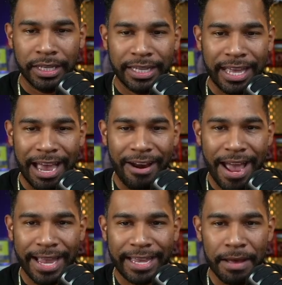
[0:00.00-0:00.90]
All
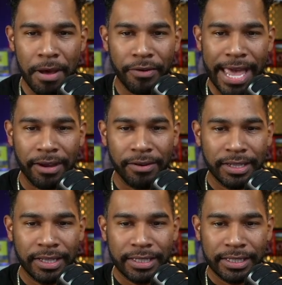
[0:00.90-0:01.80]
right, come on now.
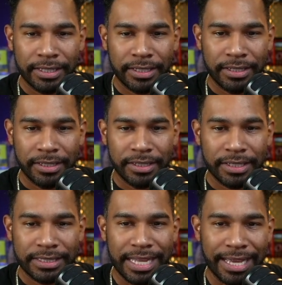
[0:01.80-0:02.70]

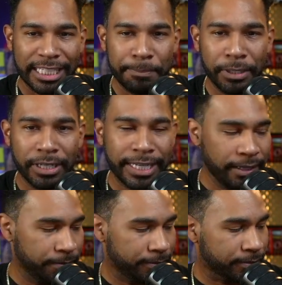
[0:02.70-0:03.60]
Douglas Bullet.
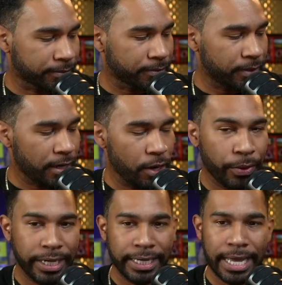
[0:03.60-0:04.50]
We
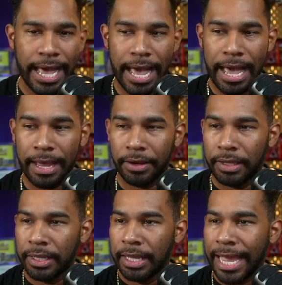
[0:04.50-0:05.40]
need, I
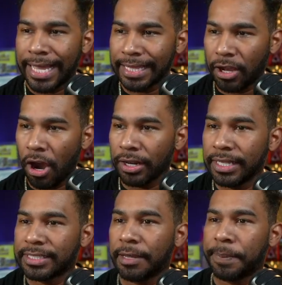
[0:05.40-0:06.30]
got the card
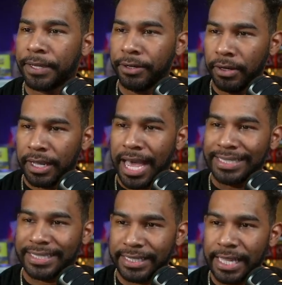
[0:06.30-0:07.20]
list up here. I
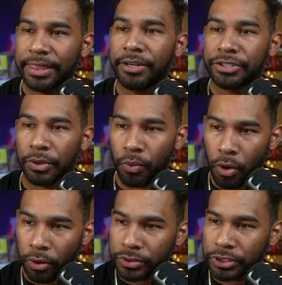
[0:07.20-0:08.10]
see that there's a
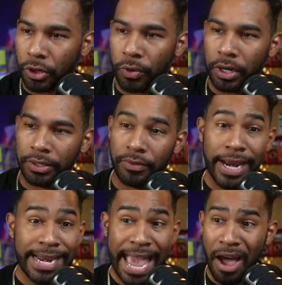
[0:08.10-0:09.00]
Roronoa Zoro. Right
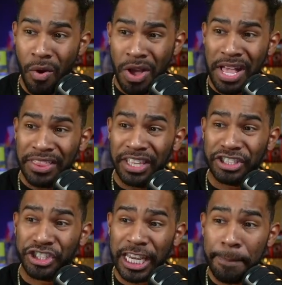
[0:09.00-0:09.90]
now, the
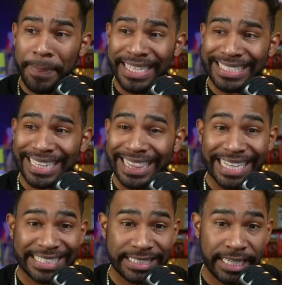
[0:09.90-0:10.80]
cheapest
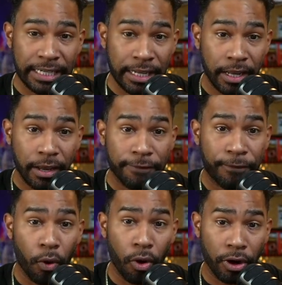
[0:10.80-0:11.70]
listing
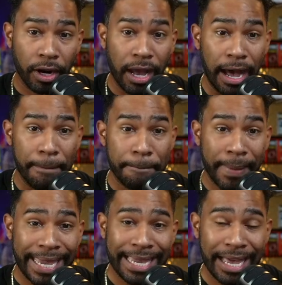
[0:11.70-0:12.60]
for a
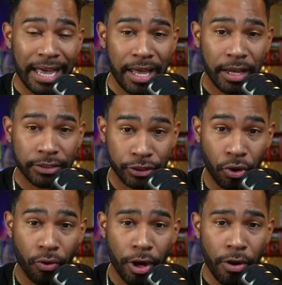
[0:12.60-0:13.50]
manga
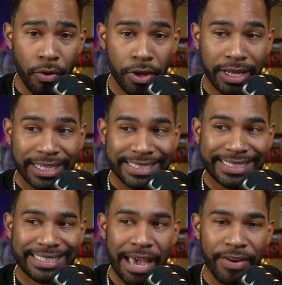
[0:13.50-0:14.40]
Zoro,
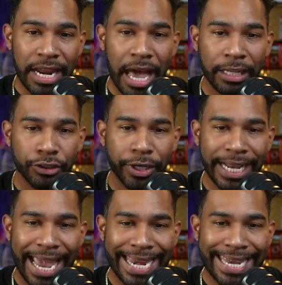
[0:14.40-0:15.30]

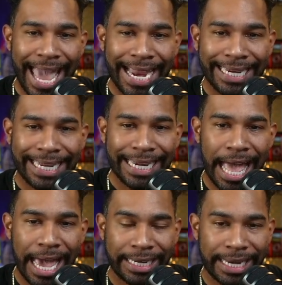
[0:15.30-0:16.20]

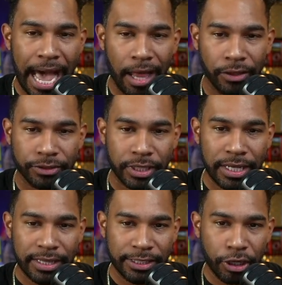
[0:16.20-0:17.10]
$799.
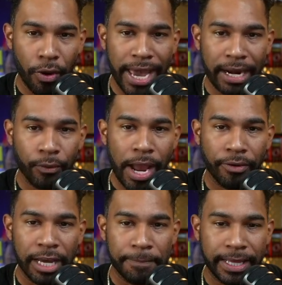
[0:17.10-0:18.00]
Let's go ahead and round
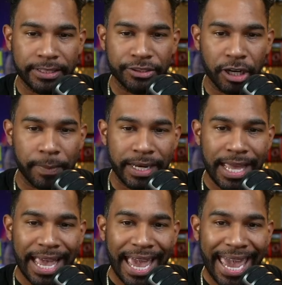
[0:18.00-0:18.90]
up, ladies and gentlemen.
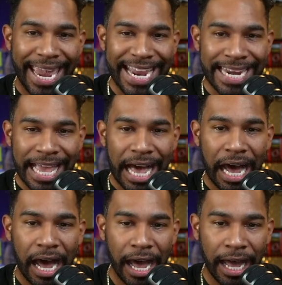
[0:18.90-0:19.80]

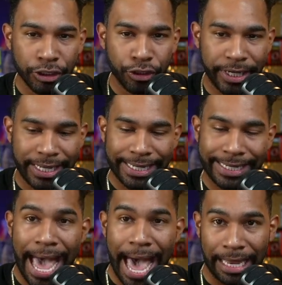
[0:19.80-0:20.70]

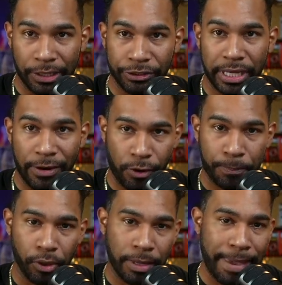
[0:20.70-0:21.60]
$800 if we
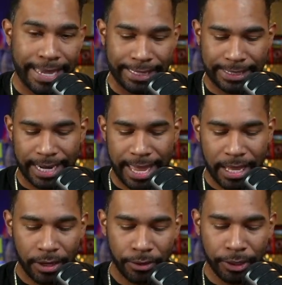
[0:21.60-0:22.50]
pull a manga today.
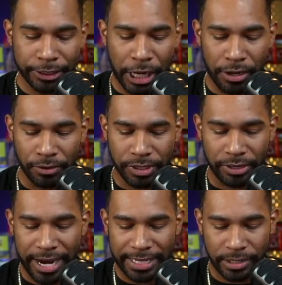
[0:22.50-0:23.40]
Hootie Jones on
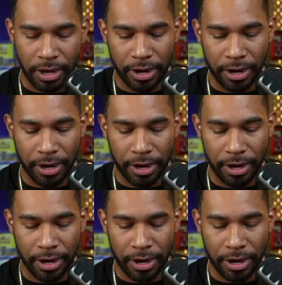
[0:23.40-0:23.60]
our SR.